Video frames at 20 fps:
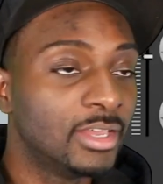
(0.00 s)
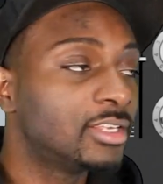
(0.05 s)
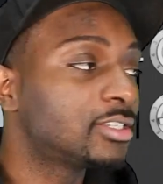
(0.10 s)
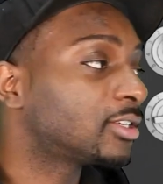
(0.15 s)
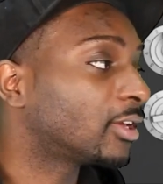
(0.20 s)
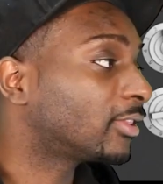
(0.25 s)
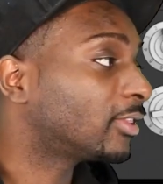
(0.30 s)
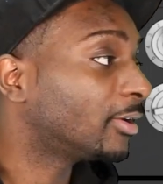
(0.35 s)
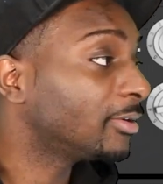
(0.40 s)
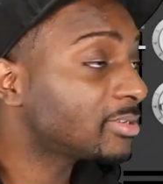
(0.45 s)

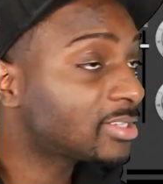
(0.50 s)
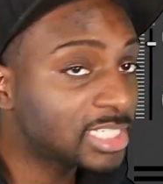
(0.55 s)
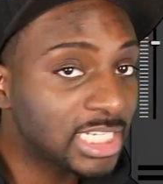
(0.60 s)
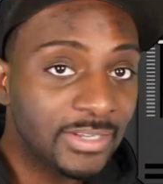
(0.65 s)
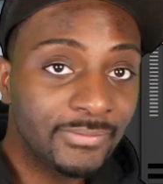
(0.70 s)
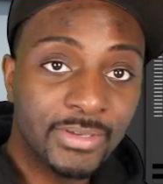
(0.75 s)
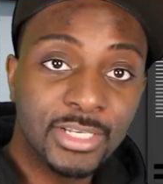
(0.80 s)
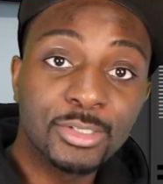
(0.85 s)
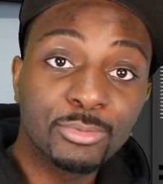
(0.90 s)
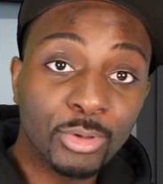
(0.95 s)
So those
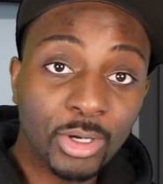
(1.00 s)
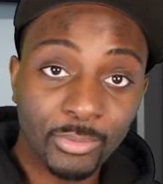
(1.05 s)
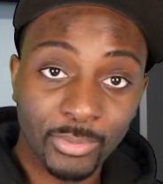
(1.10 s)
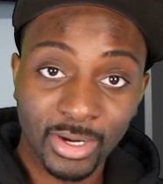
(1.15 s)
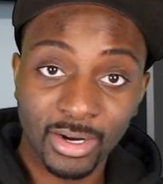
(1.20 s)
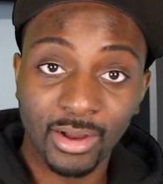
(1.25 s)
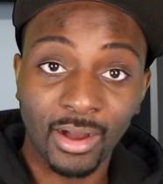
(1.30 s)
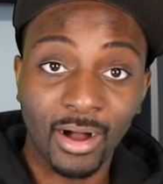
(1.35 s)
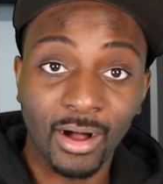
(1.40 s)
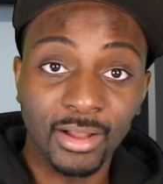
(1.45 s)
TVs were
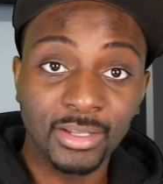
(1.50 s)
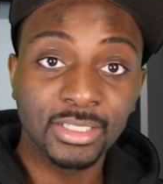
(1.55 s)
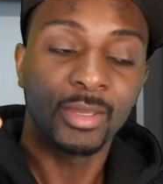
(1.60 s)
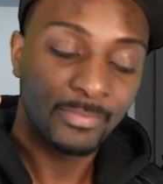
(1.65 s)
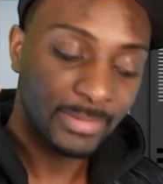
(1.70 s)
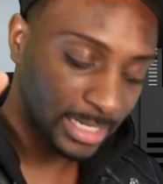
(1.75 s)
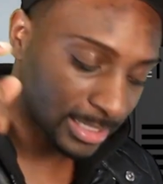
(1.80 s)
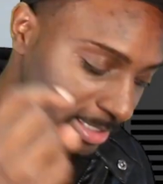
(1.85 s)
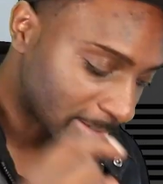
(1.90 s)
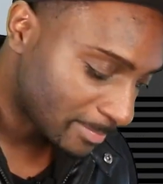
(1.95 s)
recalled,
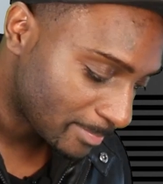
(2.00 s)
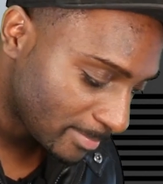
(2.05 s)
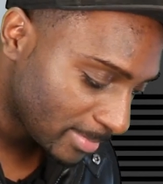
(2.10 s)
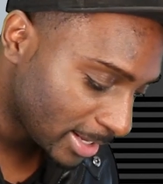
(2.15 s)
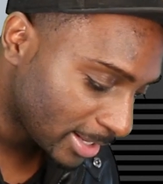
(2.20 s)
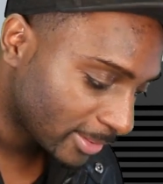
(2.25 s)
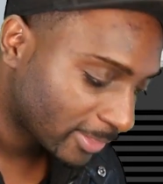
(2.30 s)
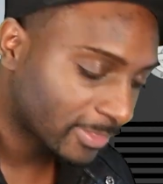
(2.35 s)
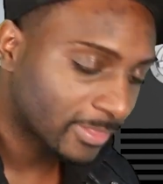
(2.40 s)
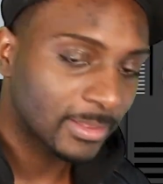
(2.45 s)
but the
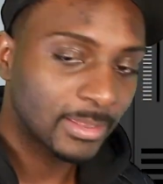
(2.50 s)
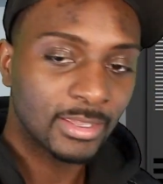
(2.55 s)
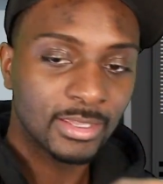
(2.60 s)
myth